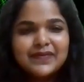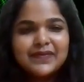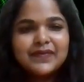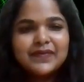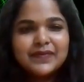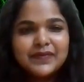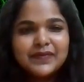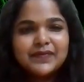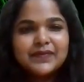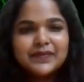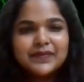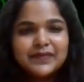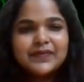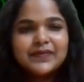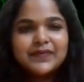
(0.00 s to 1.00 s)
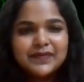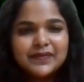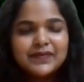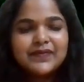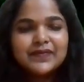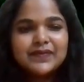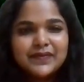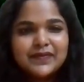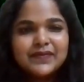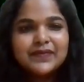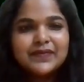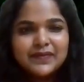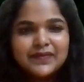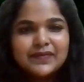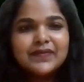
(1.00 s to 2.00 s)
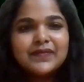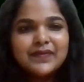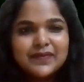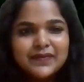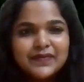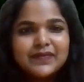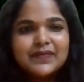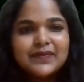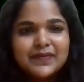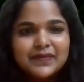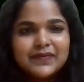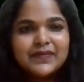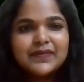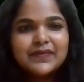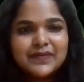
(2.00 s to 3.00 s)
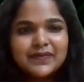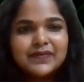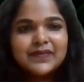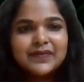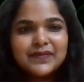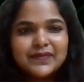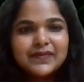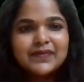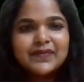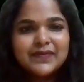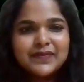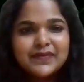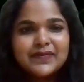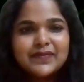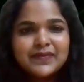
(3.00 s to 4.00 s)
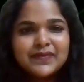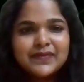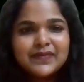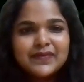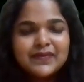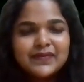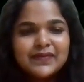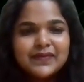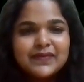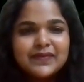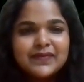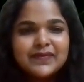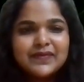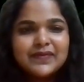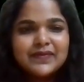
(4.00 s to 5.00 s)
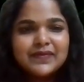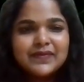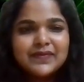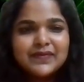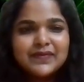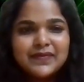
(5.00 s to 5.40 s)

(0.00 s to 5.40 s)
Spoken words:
This person isn't speaking.